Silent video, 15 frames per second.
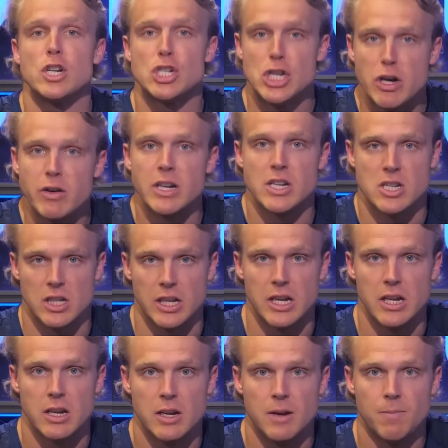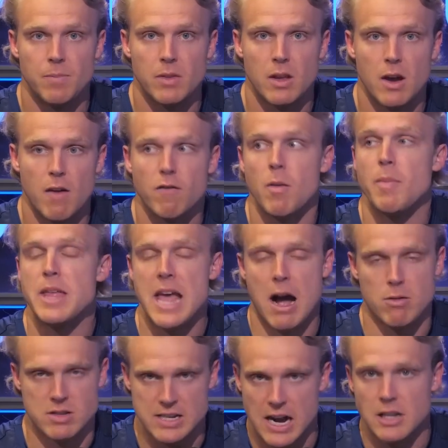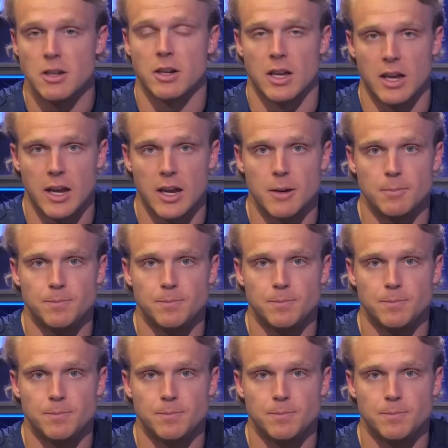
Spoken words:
seriously from the outside looking in.